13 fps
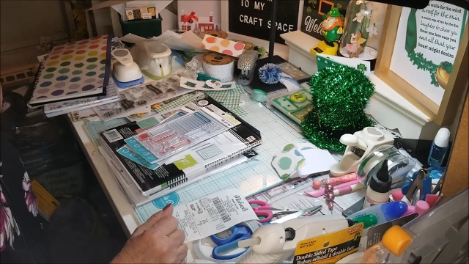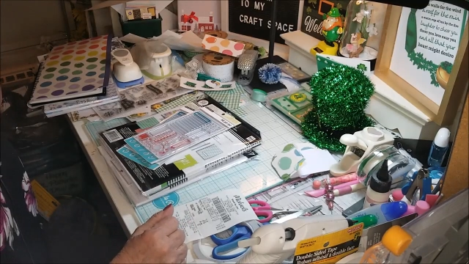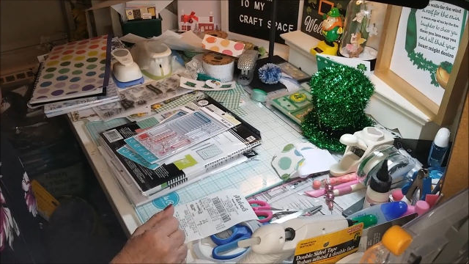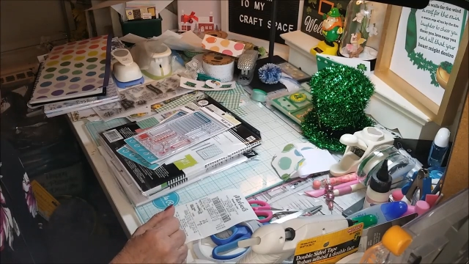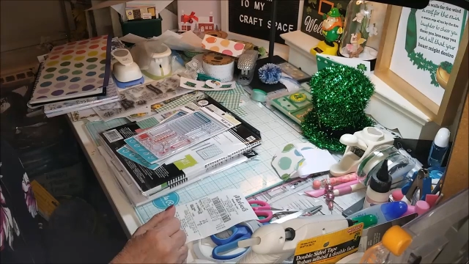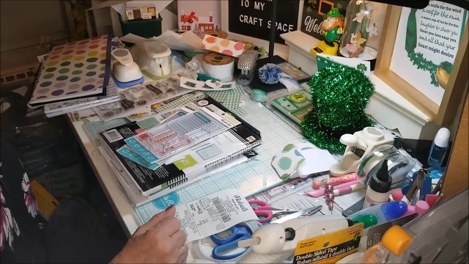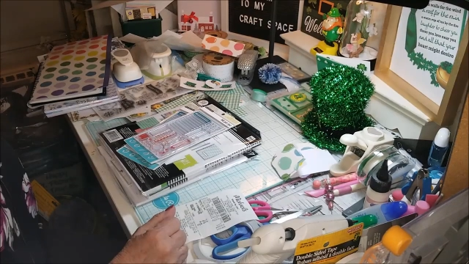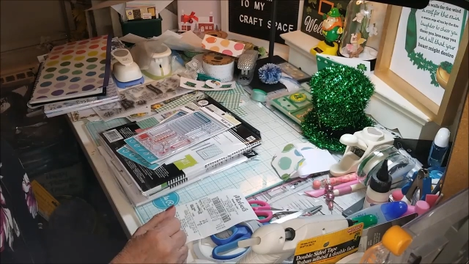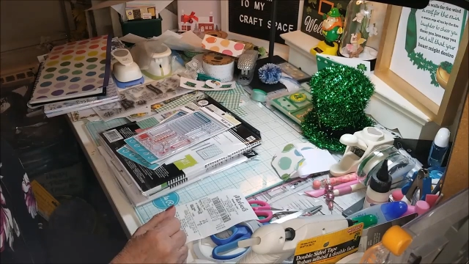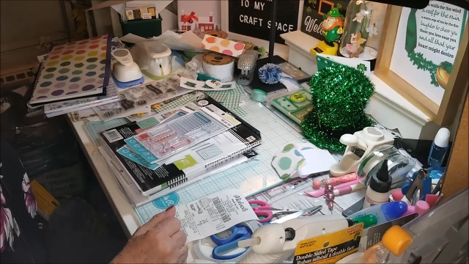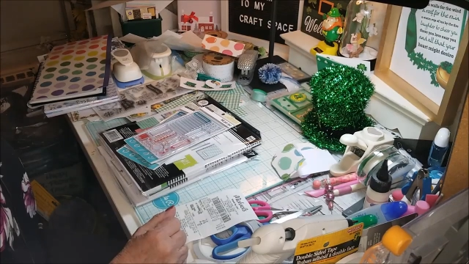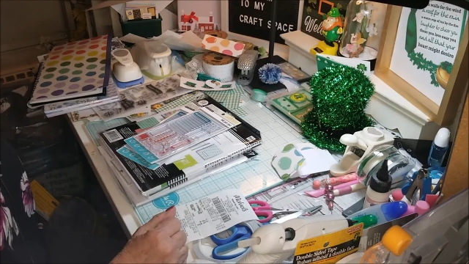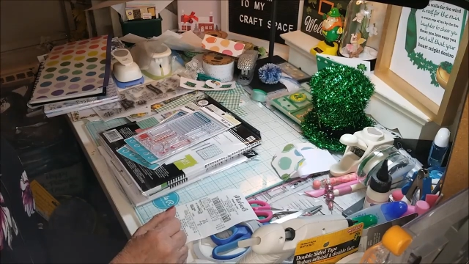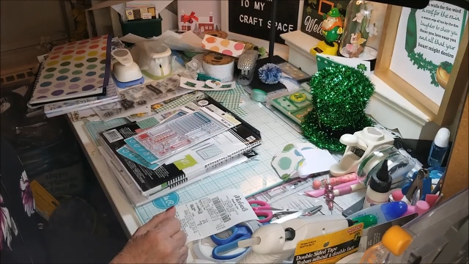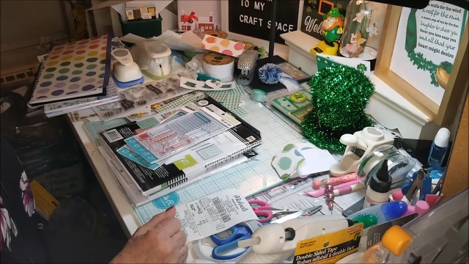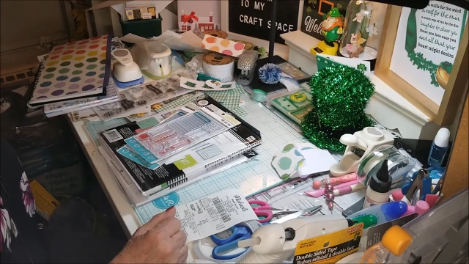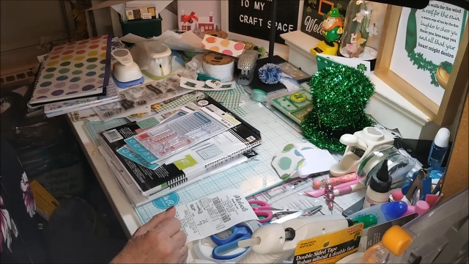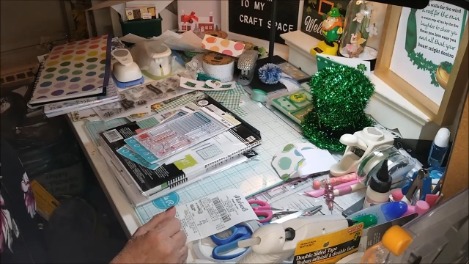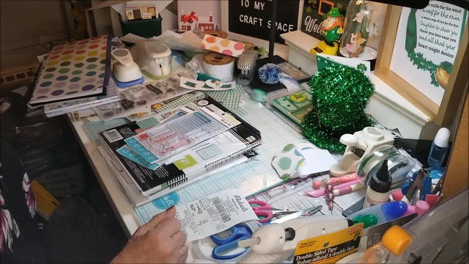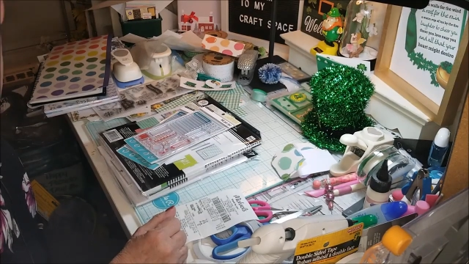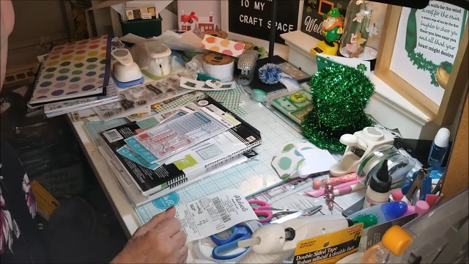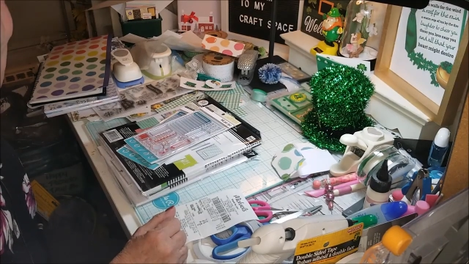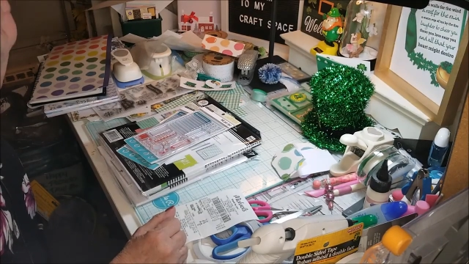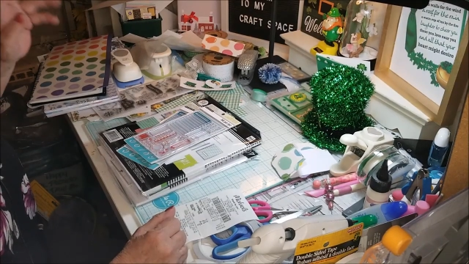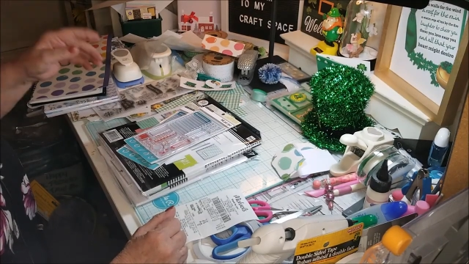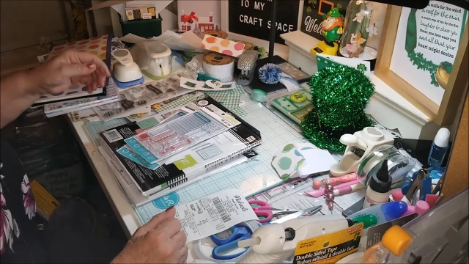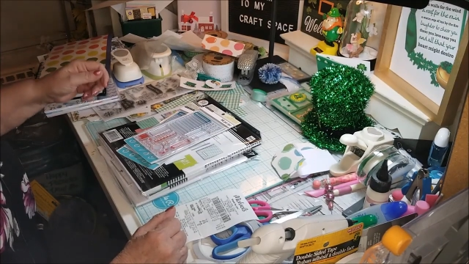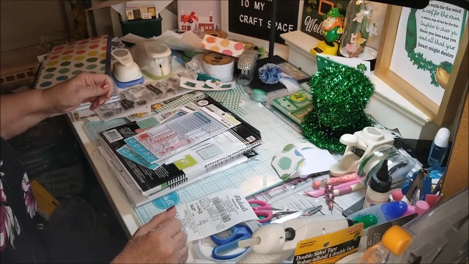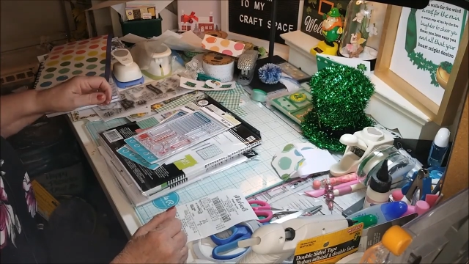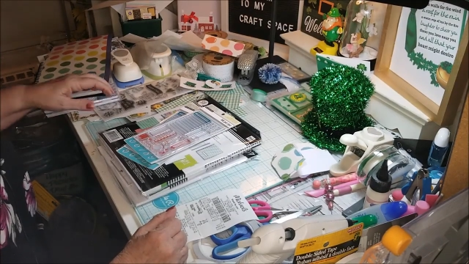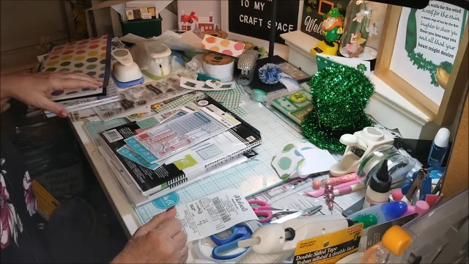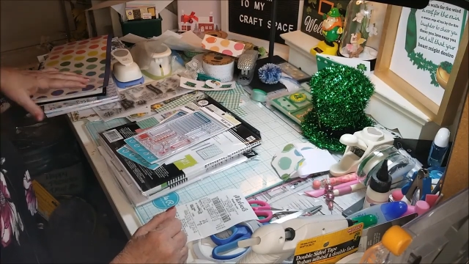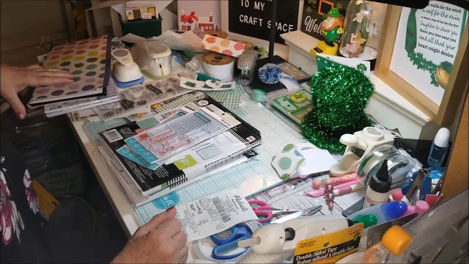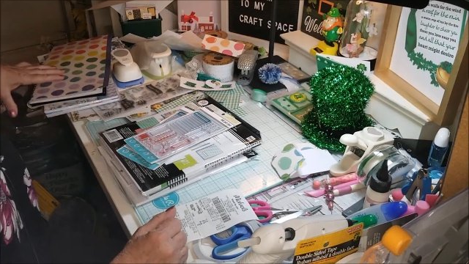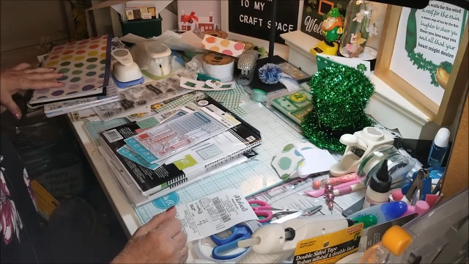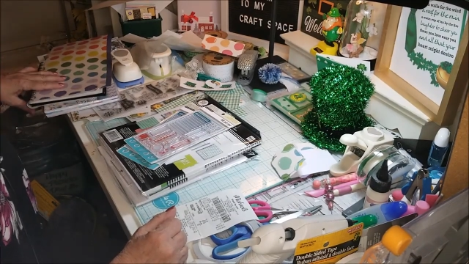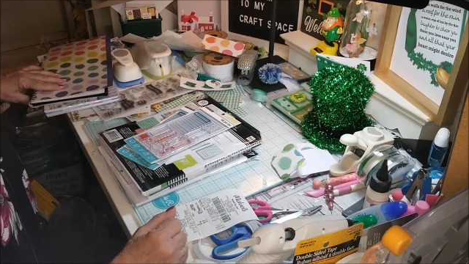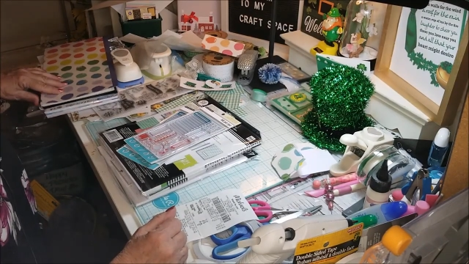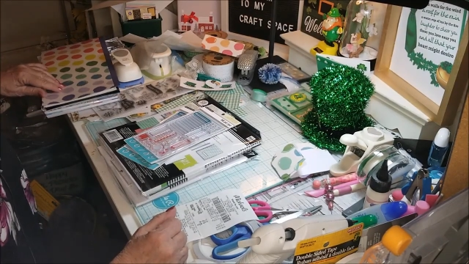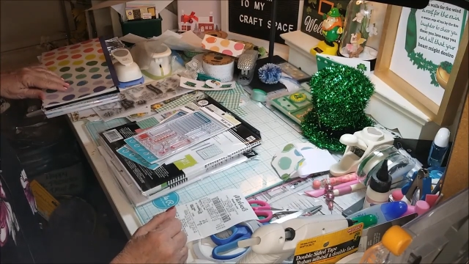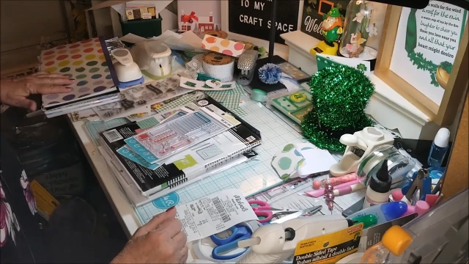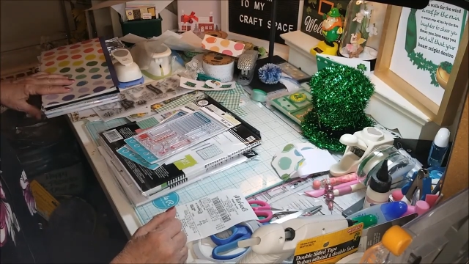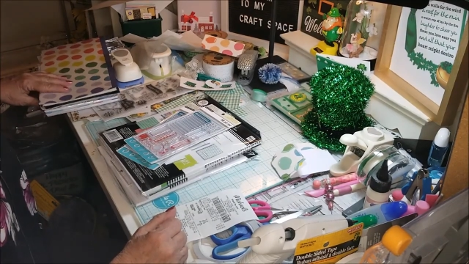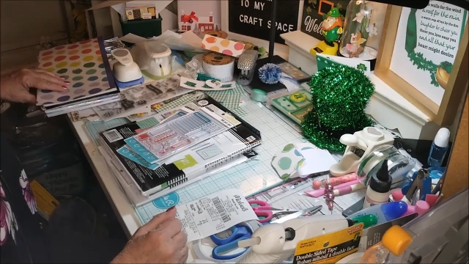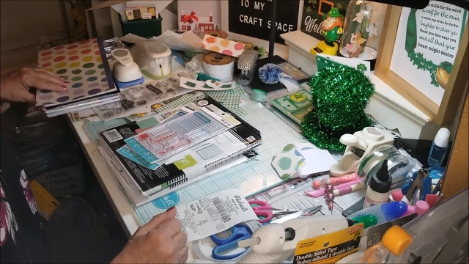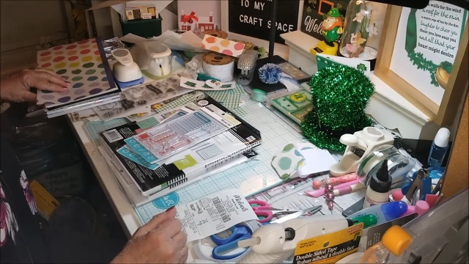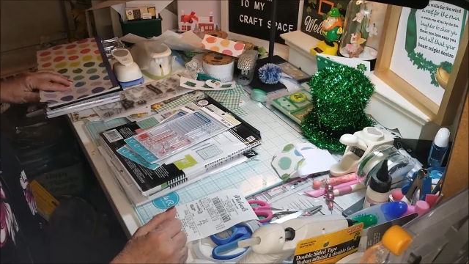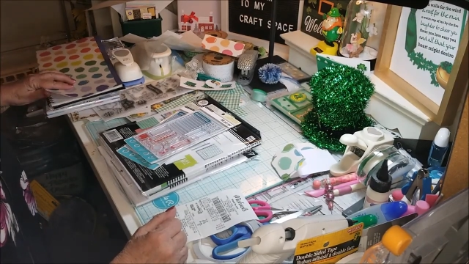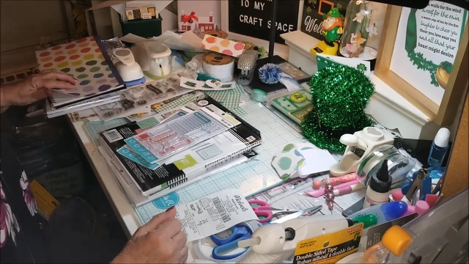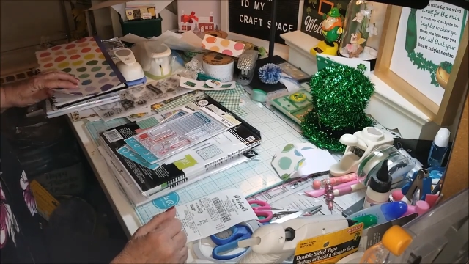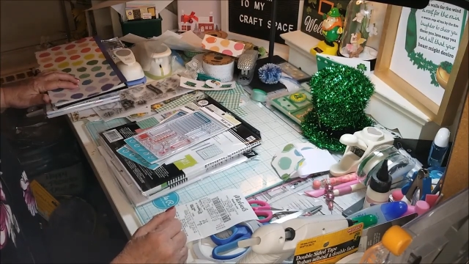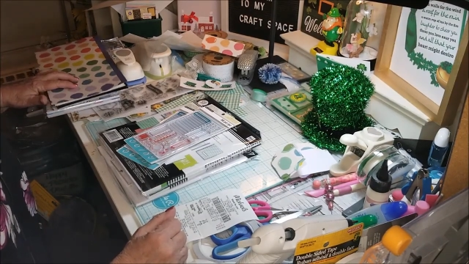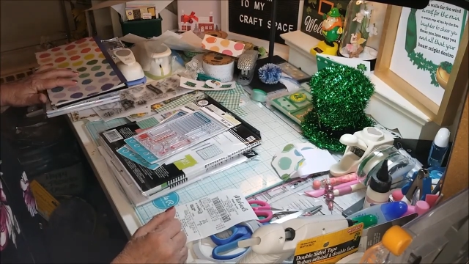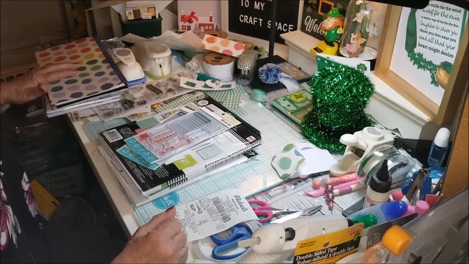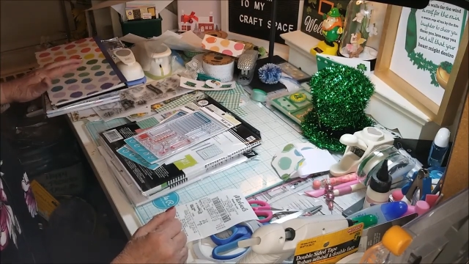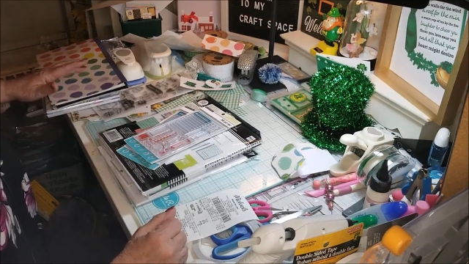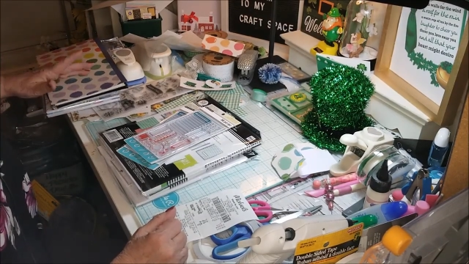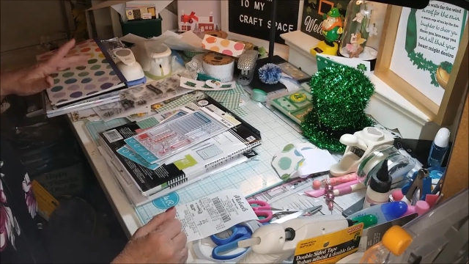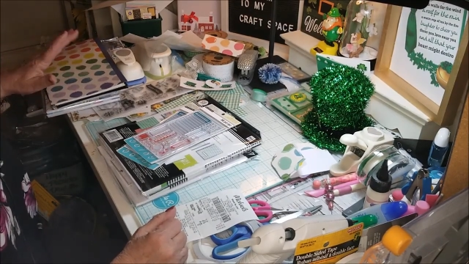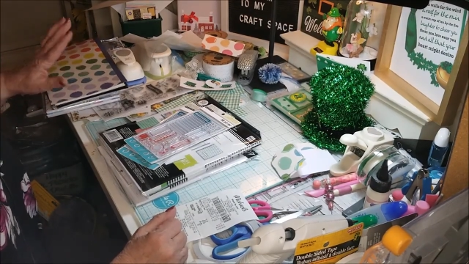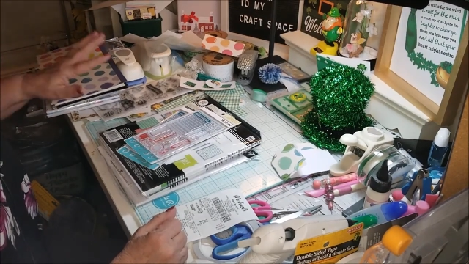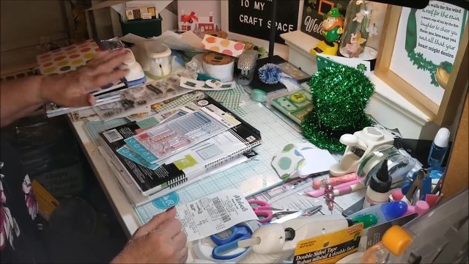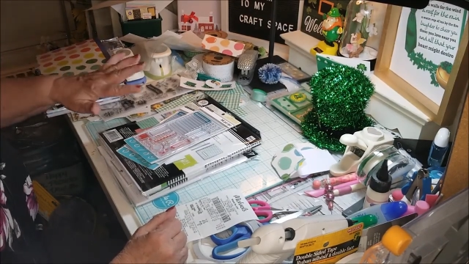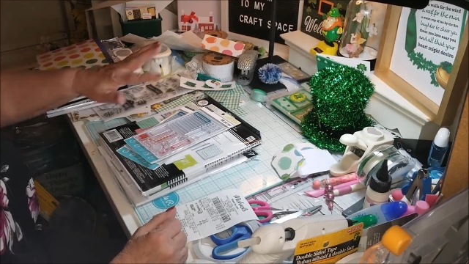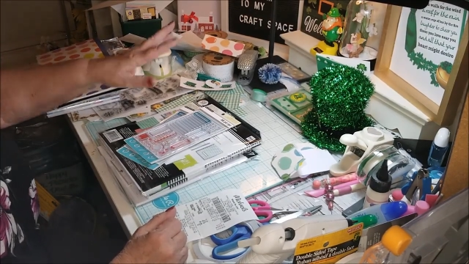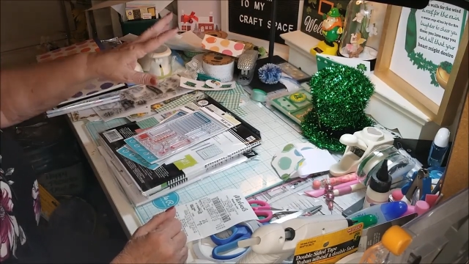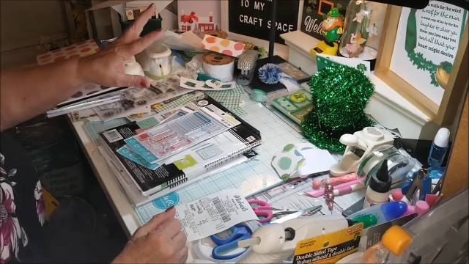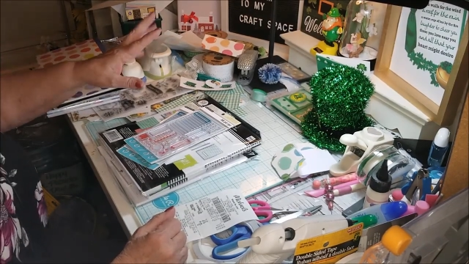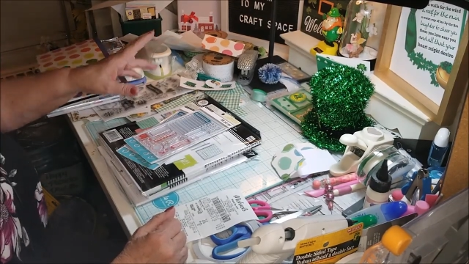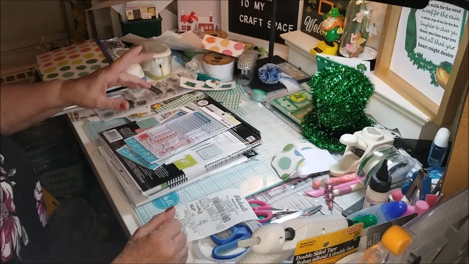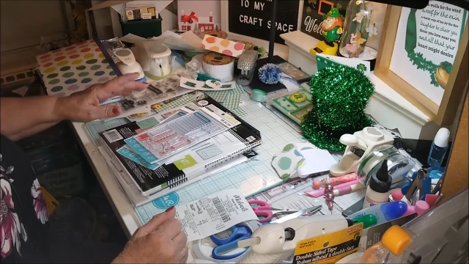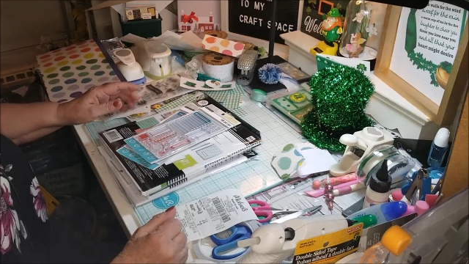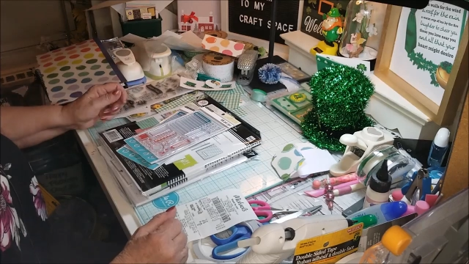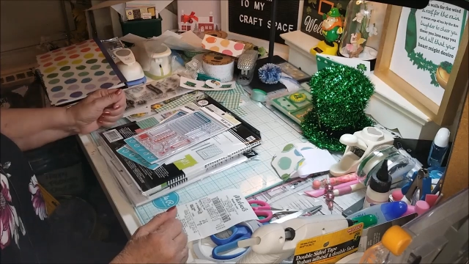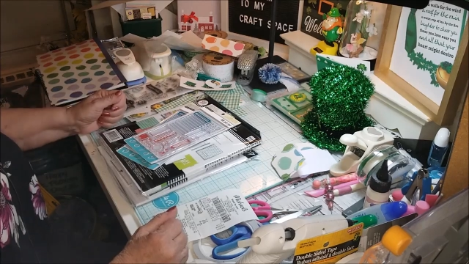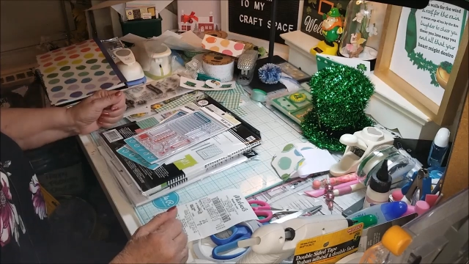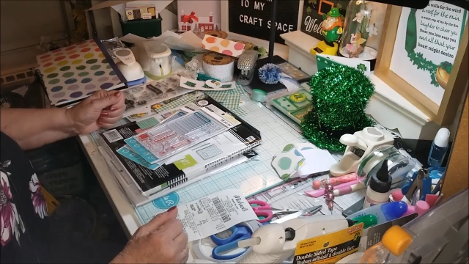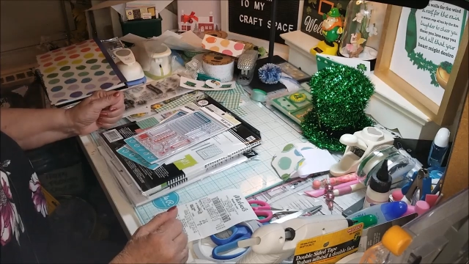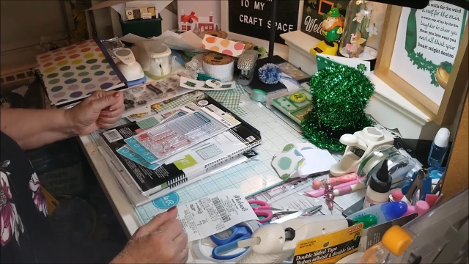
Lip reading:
[unreadable: no face in view]